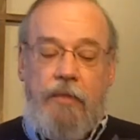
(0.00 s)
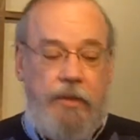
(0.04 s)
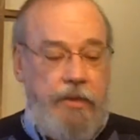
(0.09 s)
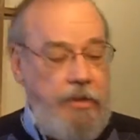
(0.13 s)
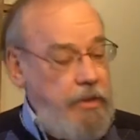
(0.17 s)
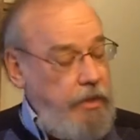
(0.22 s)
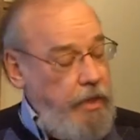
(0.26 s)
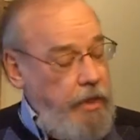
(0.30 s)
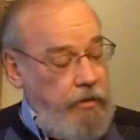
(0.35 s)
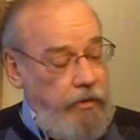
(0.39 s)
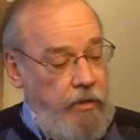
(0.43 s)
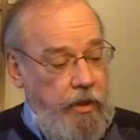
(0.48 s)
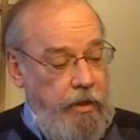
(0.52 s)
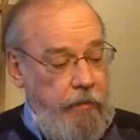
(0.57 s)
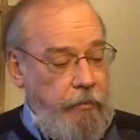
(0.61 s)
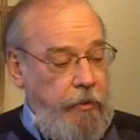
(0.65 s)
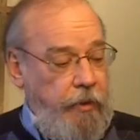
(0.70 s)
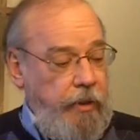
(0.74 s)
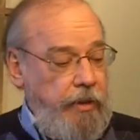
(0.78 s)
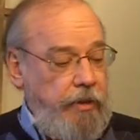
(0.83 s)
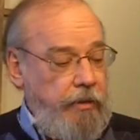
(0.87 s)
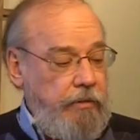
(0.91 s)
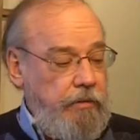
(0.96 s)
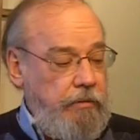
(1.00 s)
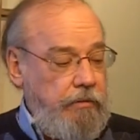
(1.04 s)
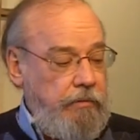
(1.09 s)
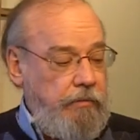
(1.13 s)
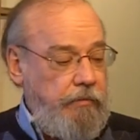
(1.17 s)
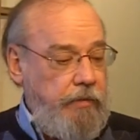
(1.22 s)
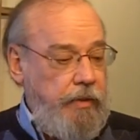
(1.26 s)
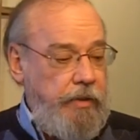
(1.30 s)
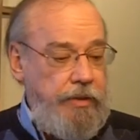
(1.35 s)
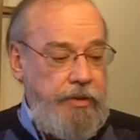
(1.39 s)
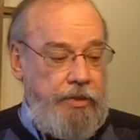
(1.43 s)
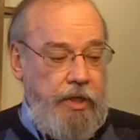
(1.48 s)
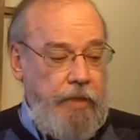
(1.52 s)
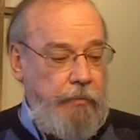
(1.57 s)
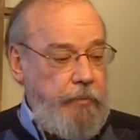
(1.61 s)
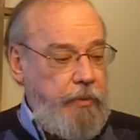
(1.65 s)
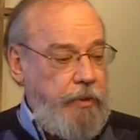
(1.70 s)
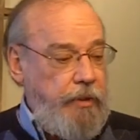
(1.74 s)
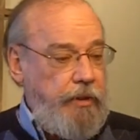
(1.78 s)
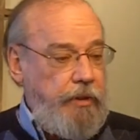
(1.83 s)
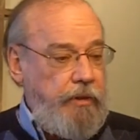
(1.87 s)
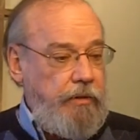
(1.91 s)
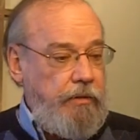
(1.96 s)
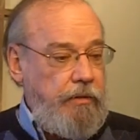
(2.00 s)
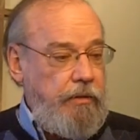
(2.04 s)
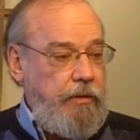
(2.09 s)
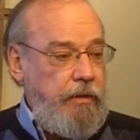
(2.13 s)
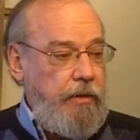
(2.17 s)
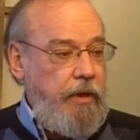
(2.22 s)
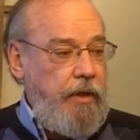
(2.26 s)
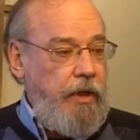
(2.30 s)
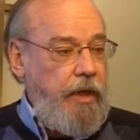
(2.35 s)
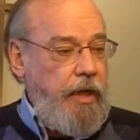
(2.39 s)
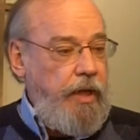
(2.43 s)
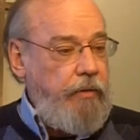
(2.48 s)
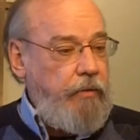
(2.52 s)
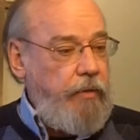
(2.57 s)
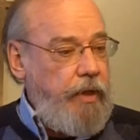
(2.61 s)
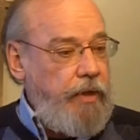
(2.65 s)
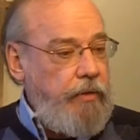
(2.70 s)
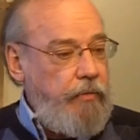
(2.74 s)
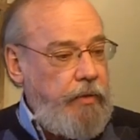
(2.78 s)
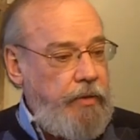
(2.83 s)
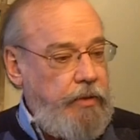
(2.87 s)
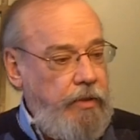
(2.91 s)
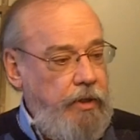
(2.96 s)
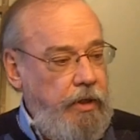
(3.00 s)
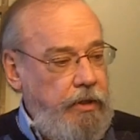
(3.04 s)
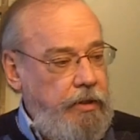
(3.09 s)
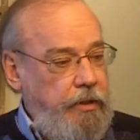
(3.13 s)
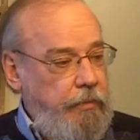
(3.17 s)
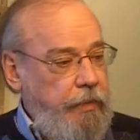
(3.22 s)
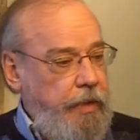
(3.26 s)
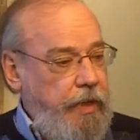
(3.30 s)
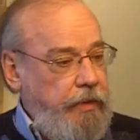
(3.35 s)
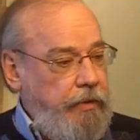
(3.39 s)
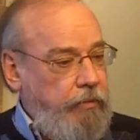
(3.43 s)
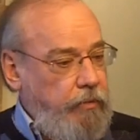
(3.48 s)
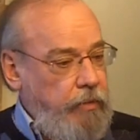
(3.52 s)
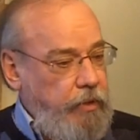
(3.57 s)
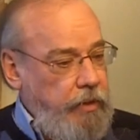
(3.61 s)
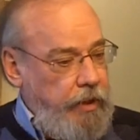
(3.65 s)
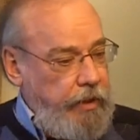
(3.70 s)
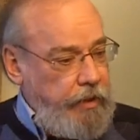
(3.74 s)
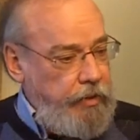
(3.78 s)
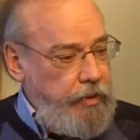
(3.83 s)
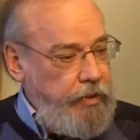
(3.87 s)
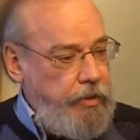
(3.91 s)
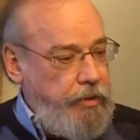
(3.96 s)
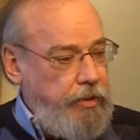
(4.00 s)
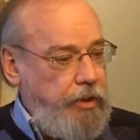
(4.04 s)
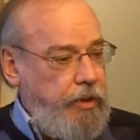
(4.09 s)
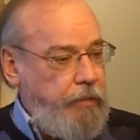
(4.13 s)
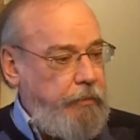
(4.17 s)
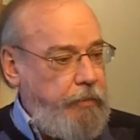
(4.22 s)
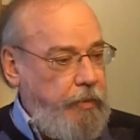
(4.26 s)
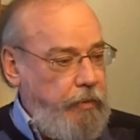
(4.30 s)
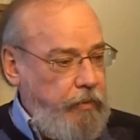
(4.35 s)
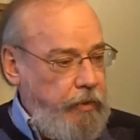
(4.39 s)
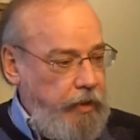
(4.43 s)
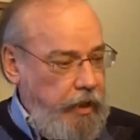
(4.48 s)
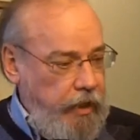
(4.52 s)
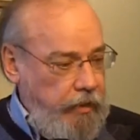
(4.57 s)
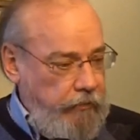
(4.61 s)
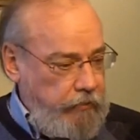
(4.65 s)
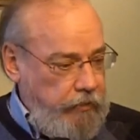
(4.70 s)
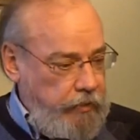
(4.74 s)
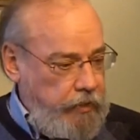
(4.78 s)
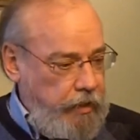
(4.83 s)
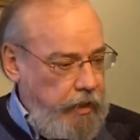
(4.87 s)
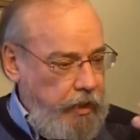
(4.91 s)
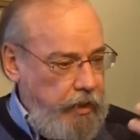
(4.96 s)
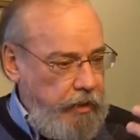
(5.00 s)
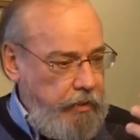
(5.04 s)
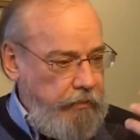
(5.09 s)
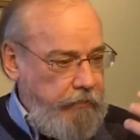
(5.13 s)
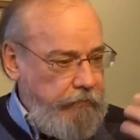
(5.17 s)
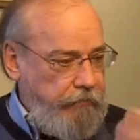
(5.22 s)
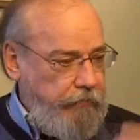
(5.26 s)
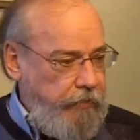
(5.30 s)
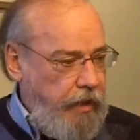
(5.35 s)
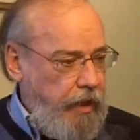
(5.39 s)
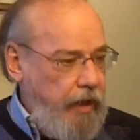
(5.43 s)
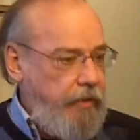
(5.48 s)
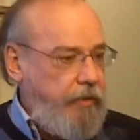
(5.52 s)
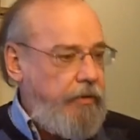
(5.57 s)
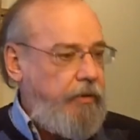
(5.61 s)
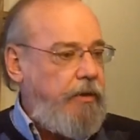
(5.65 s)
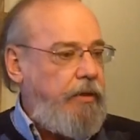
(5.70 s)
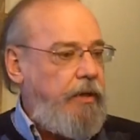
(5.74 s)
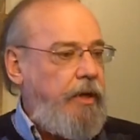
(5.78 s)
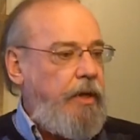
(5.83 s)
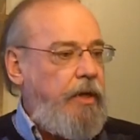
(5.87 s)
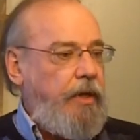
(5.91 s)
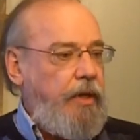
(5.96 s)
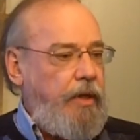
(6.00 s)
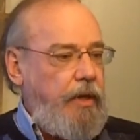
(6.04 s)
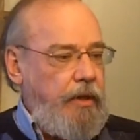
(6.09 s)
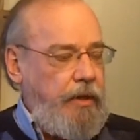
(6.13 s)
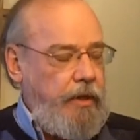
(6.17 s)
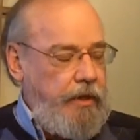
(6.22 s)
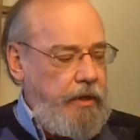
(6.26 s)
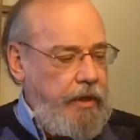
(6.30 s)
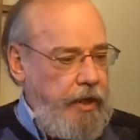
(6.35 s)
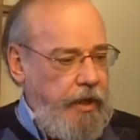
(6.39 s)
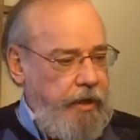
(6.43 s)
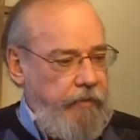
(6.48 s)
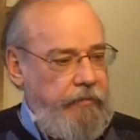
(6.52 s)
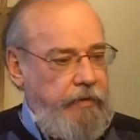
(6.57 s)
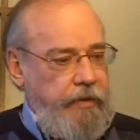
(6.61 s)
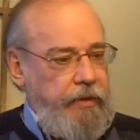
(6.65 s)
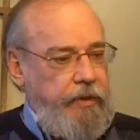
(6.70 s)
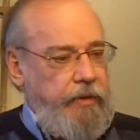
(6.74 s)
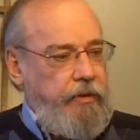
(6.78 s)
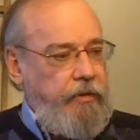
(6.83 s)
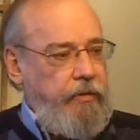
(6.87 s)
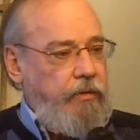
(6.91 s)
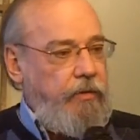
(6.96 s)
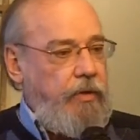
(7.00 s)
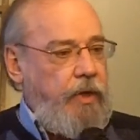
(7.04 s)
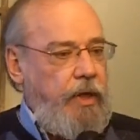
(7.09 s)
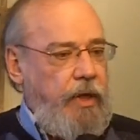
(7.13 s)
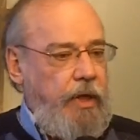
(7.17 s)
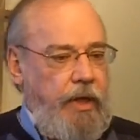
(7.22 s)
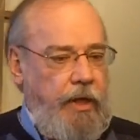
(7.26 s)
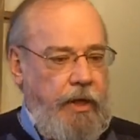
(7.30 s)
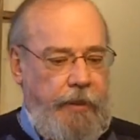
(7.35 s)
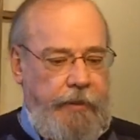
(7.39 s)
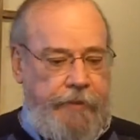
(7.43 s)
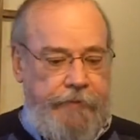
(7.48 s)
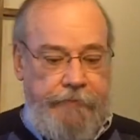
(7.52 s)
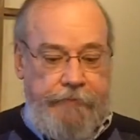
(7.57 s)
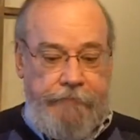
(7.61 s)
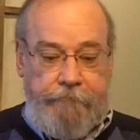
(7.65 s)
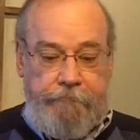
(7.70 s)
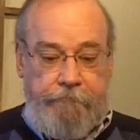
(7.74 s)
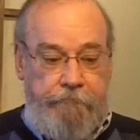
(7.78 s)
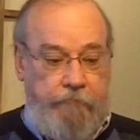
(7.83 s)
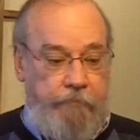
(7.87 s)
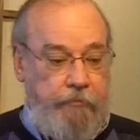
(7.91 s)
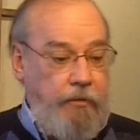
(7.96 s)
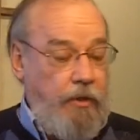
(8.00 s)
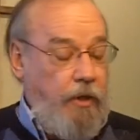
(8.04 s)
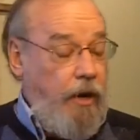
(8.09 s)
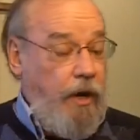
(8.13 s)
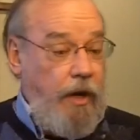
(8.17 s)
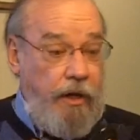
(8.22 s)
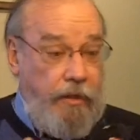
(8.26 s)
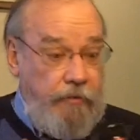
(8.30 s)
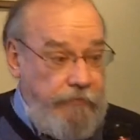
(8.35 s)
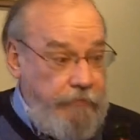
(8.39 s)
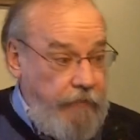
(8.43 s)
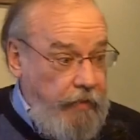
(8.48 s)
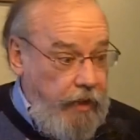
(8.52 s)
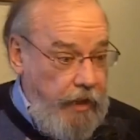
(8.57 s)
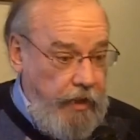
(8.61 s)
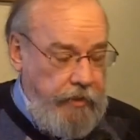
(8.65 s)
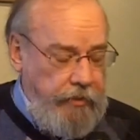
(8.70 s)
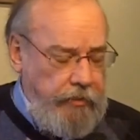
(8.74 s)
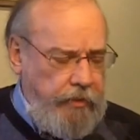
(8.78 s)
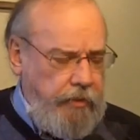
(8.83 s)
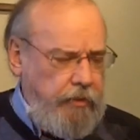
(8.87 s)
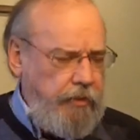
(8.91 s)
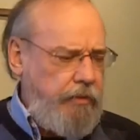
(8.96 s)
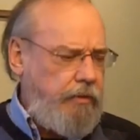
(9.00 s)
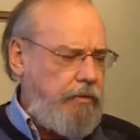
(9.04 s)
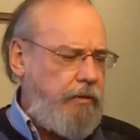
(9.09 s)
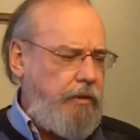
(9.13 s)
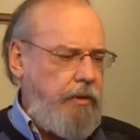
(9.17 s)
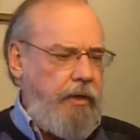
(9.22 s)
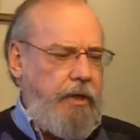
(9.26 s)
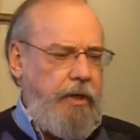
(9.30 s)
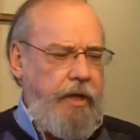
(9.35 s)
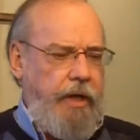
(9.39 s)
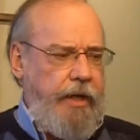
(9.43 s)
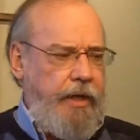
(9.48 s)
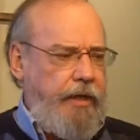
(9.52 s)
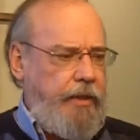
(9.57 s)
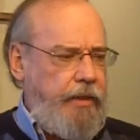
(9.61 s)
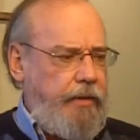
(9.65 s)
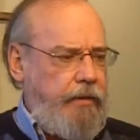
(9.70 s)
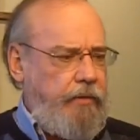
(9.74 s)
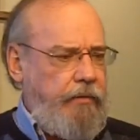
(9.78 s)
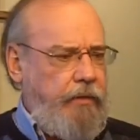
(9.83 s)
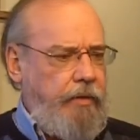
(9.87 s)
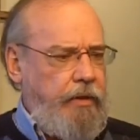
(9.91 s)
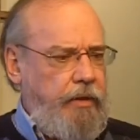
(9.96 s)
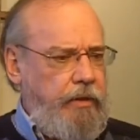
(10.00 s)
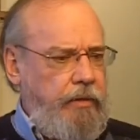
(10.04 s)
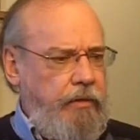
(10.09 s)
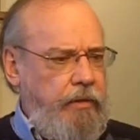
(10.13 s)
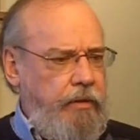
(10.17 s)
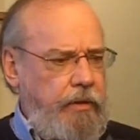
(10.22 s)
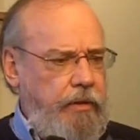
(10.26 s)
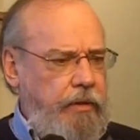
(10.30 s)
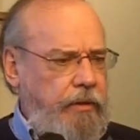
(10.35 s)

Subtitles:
This is how you ought to pray, very simply. And we talked about the relationship that we have with God the Father in heaven, who our Father, and